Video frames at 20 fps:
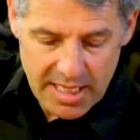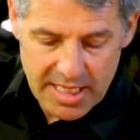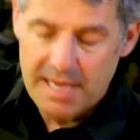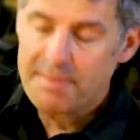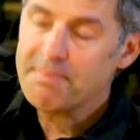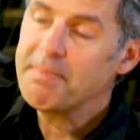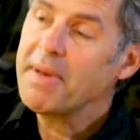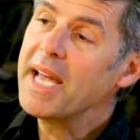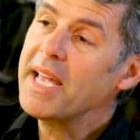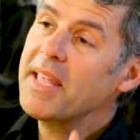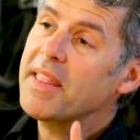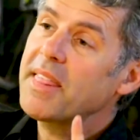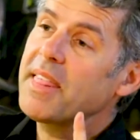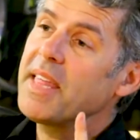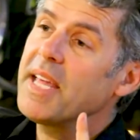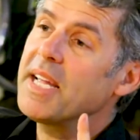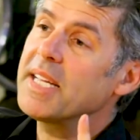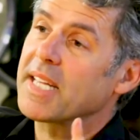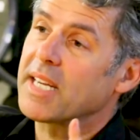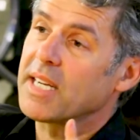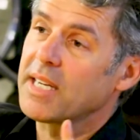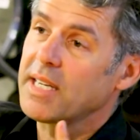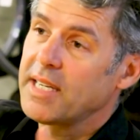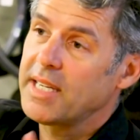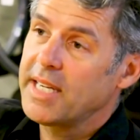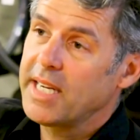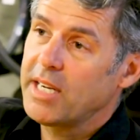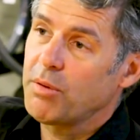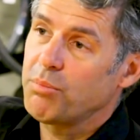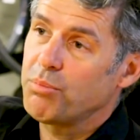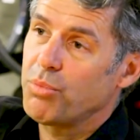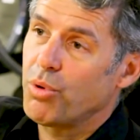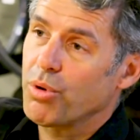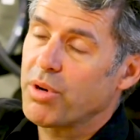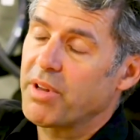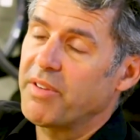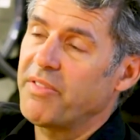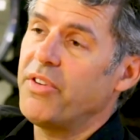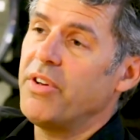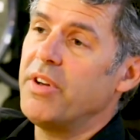To make things a little more
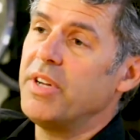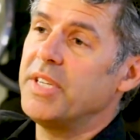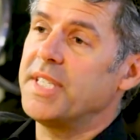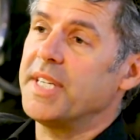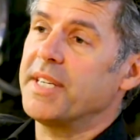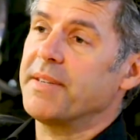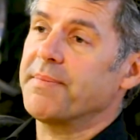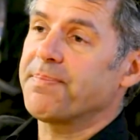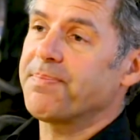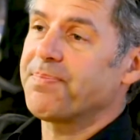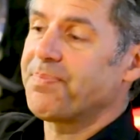confusing,